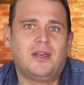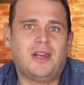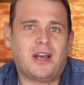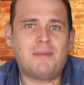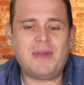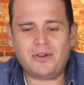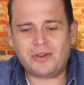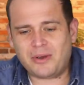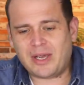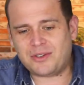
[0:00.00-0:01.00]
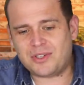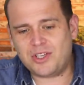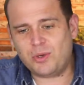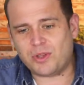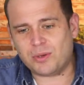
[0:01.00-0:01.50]
You know, they may not know how to
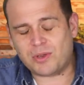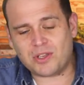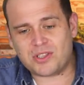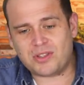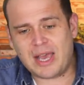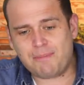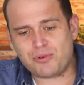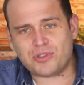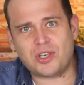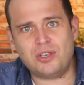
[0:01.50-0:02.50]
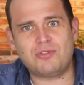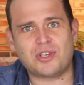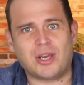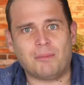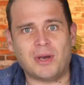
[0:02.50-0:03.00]
deal with them, because that
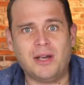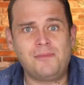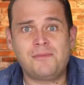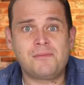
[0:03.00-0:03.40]
prosecution number